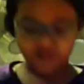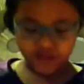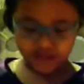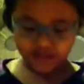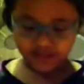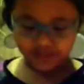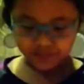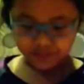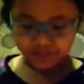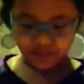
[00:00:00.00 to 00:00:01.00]
Yeah,
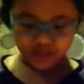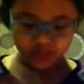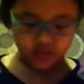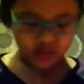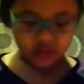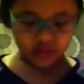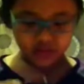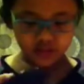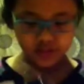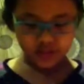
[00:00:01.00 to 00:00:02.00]

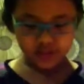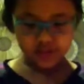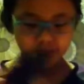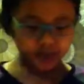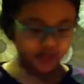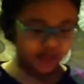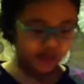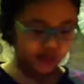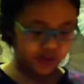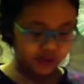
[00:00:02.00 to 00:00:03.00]
she's really cute.